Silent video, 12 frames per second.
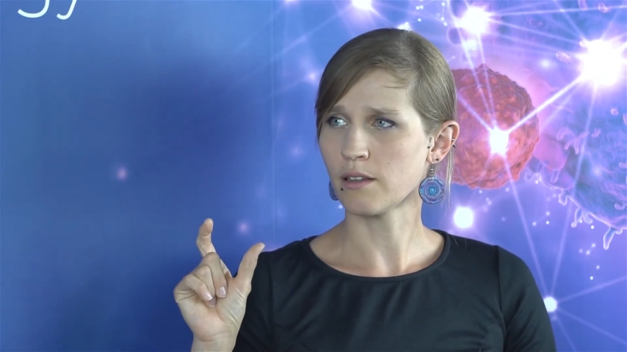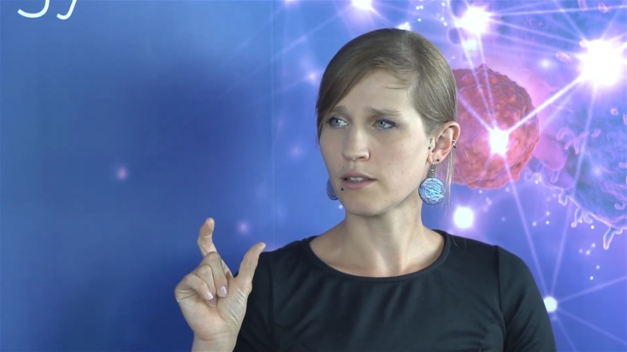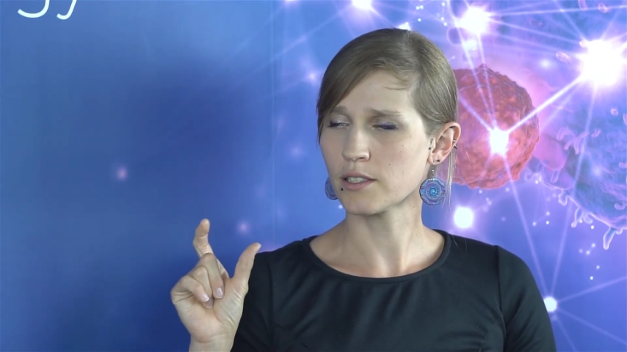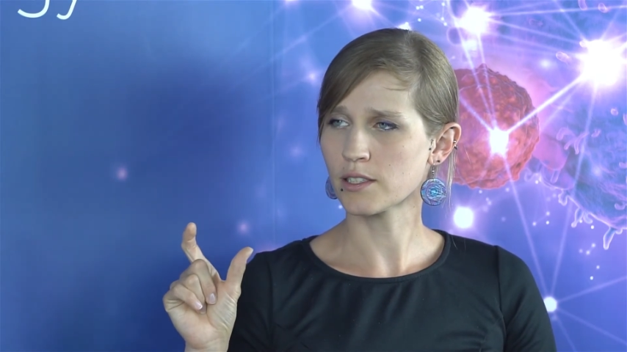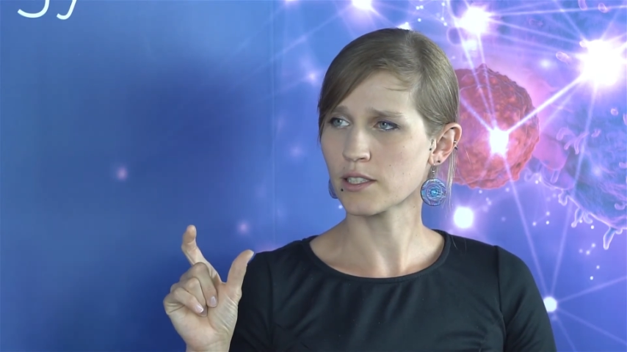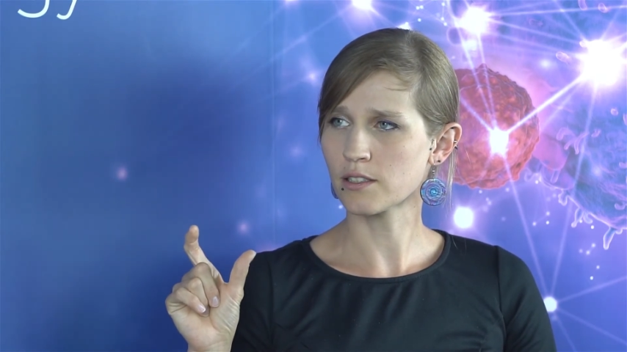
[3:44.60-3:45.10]

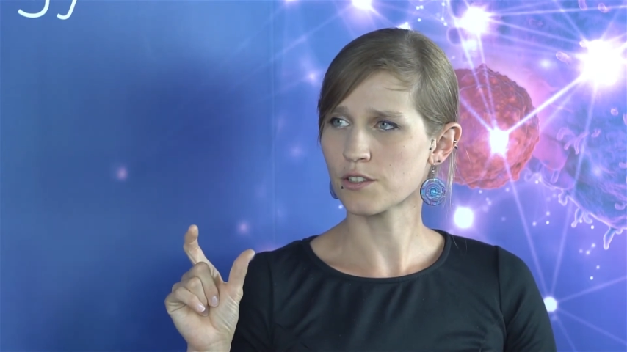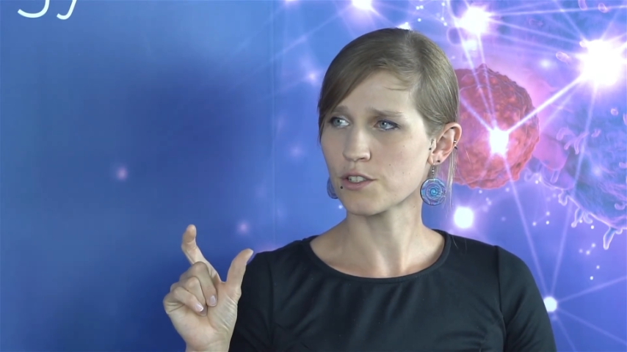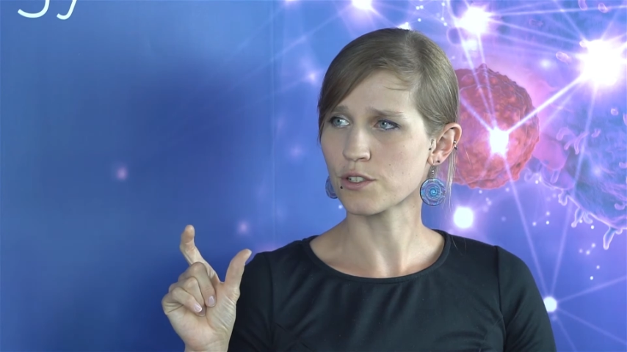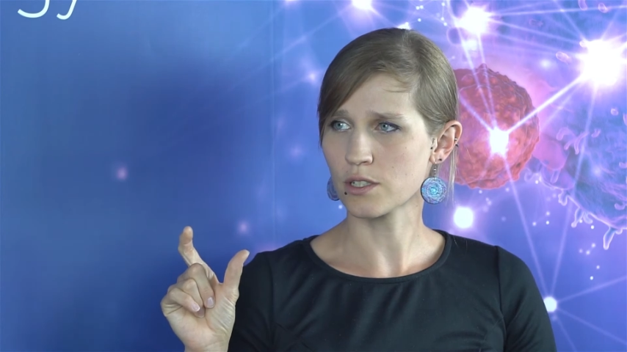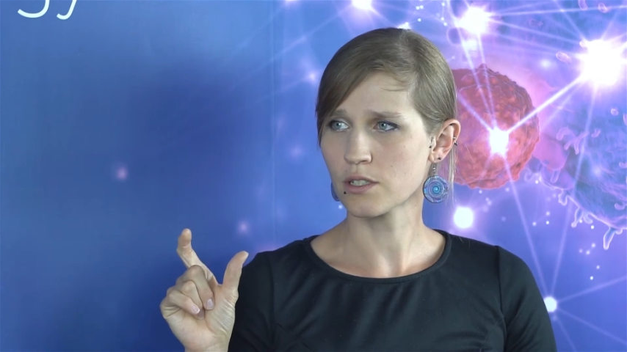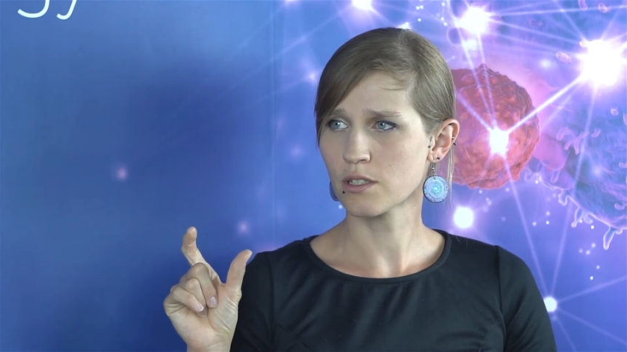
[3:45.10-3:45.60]

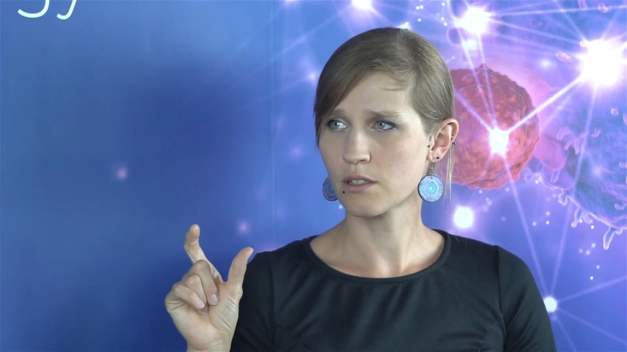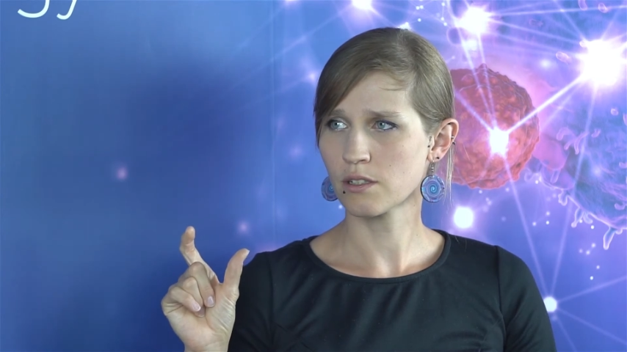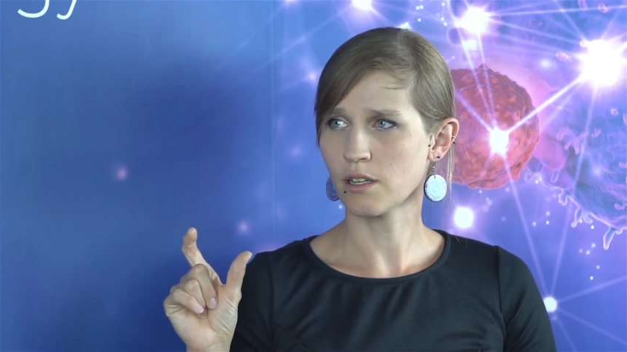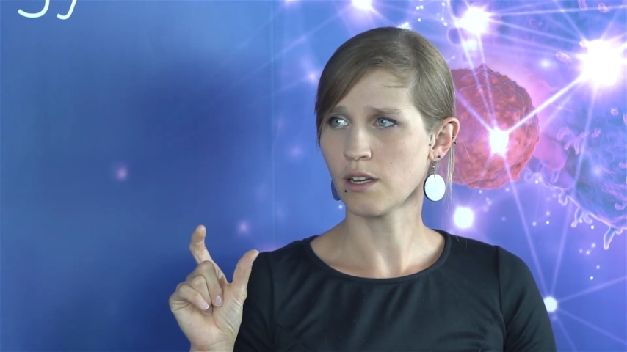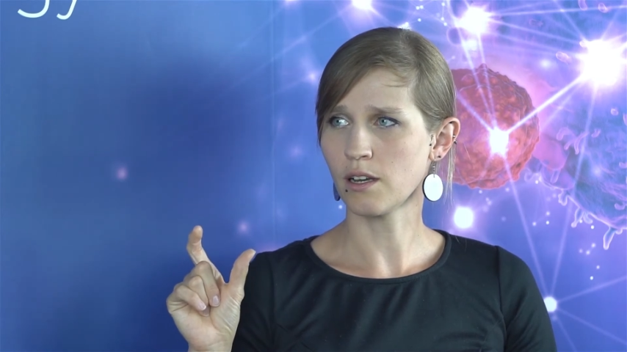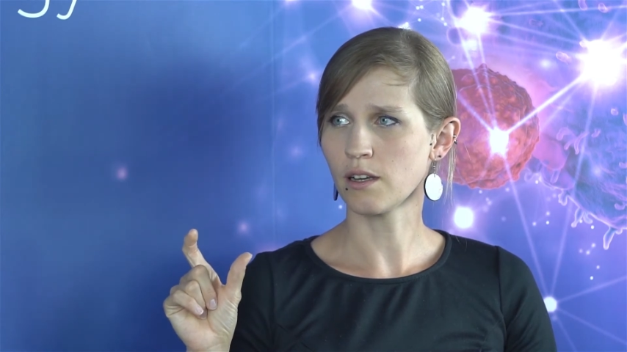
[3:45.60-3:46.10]
signature
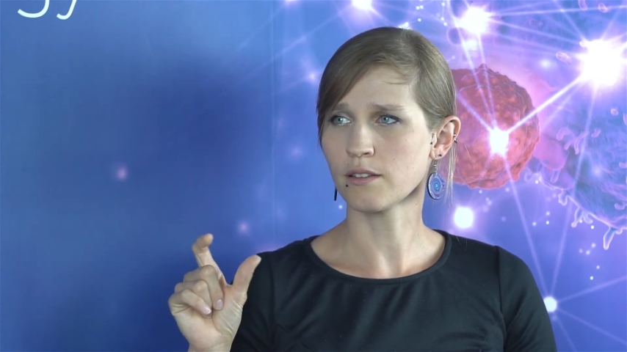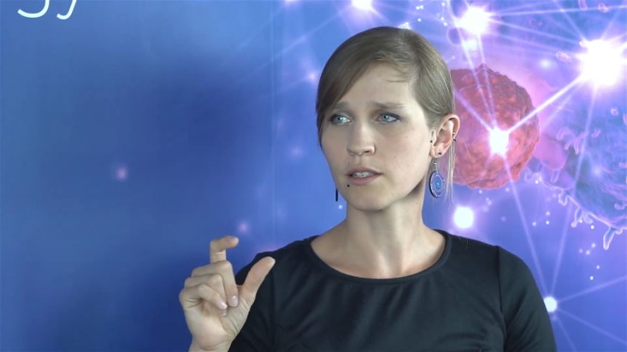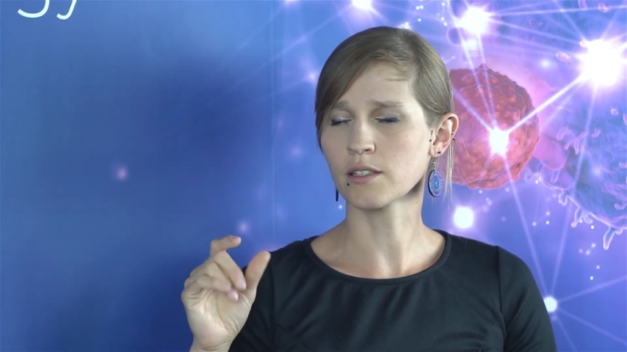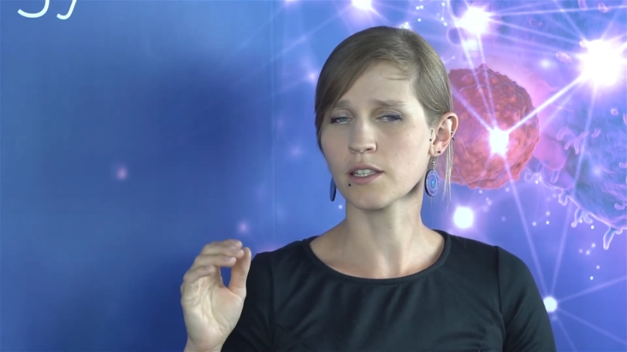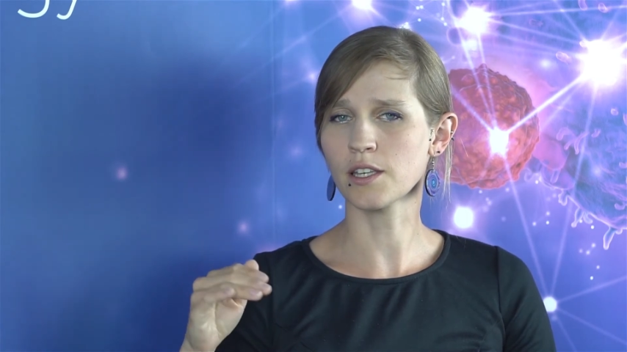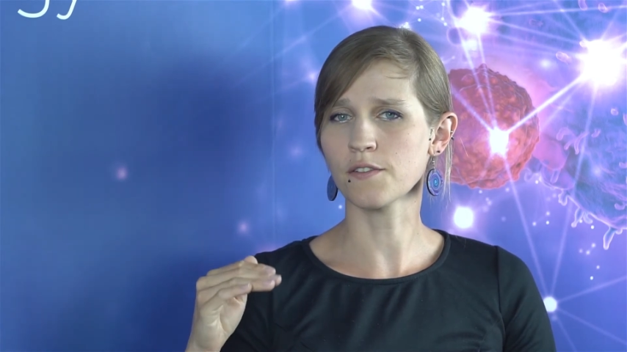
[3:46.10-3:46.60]

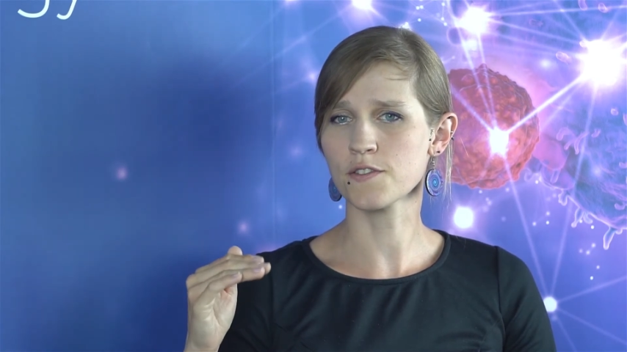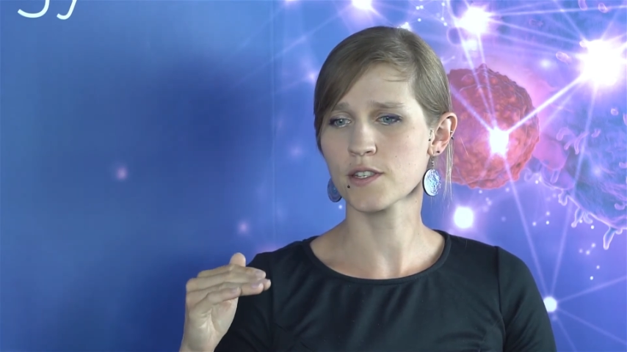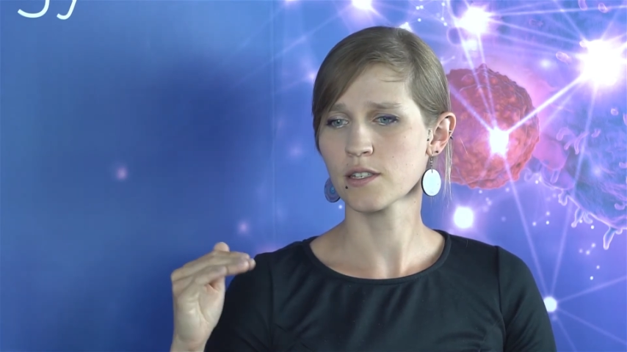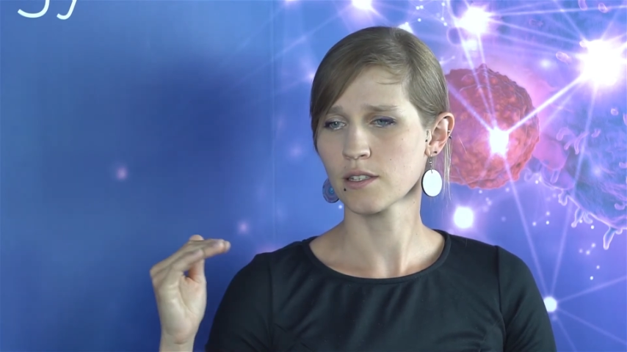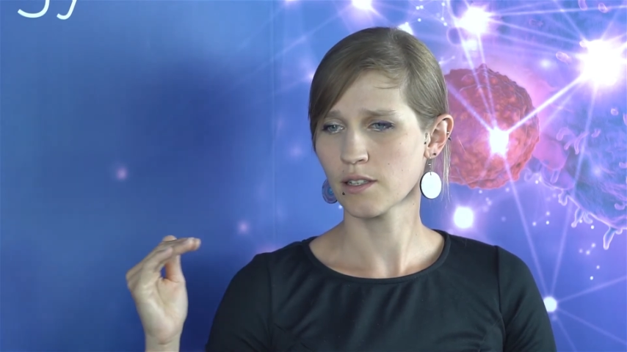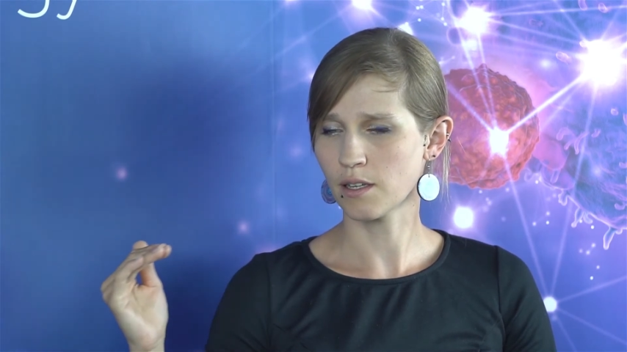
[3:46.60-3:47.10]
that
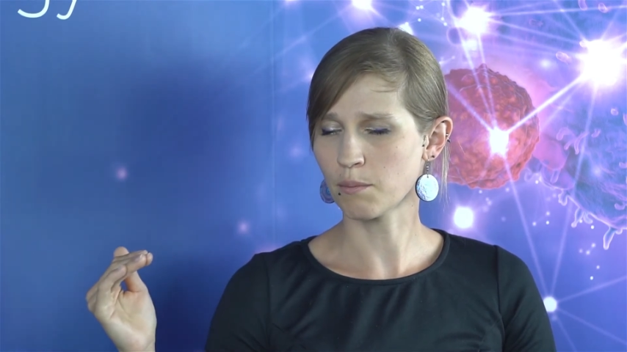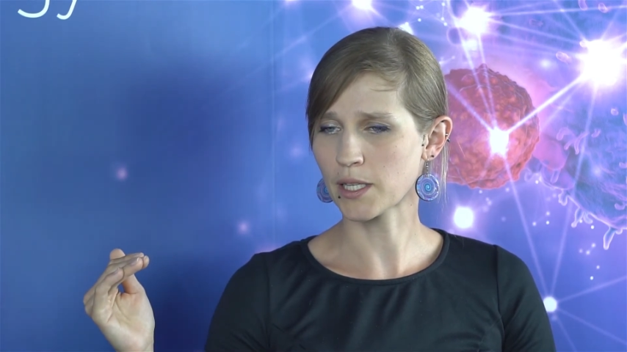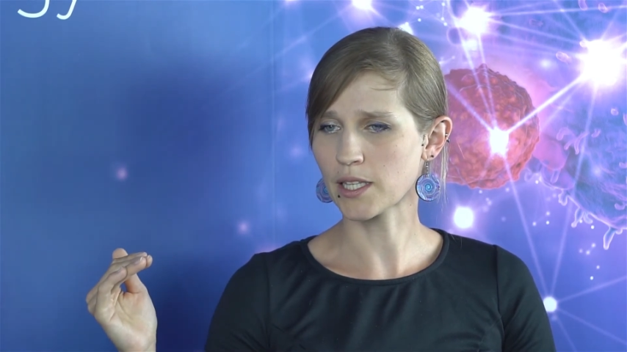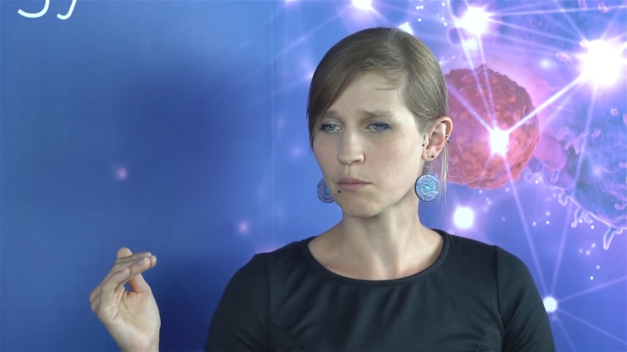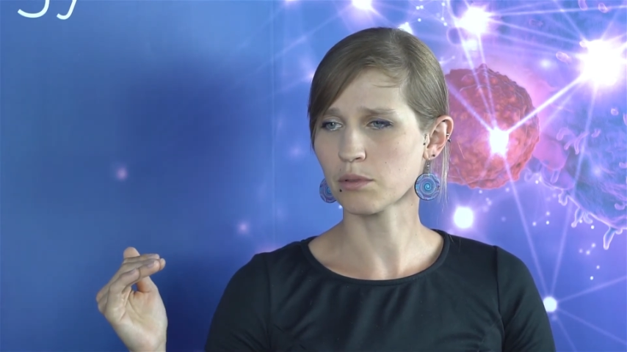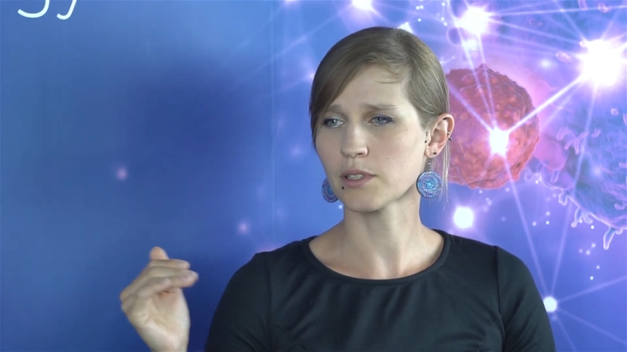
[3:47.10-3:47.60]
gives a
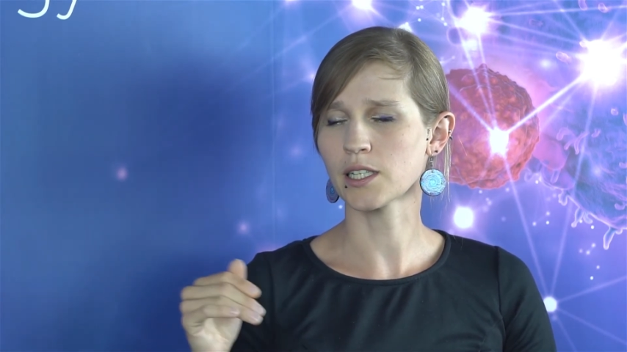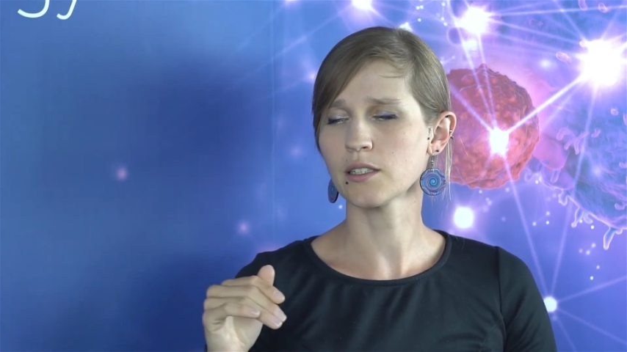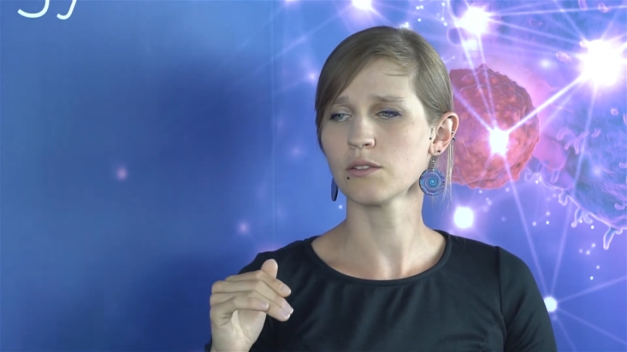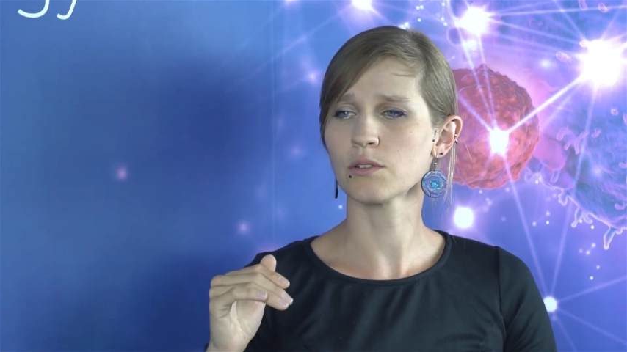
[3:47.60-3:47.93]
metabolite,